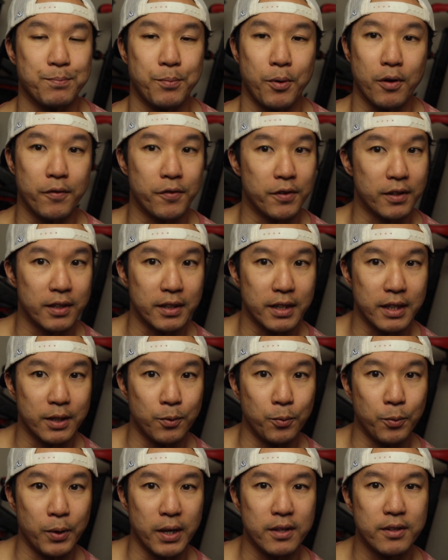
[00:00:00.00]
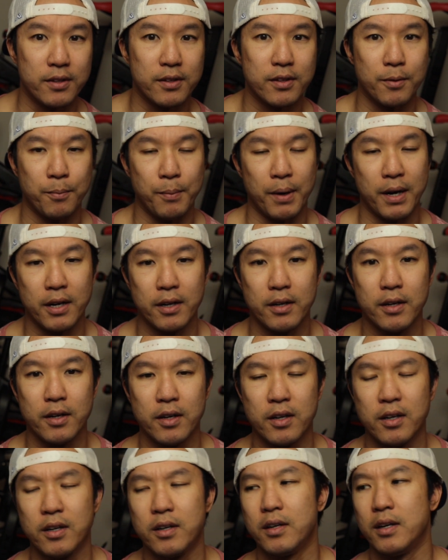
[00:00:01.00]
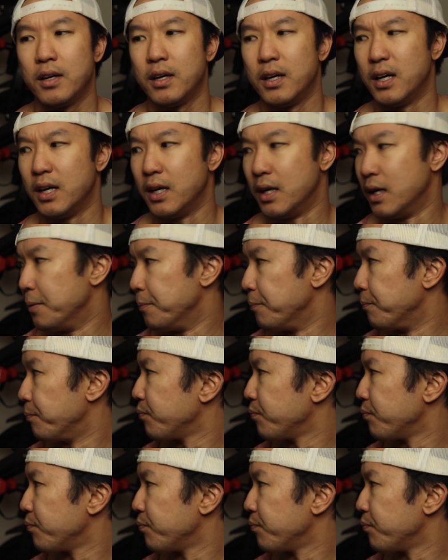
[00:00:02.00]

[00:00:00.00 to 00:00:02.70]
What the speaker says: perfectly with the monitor. The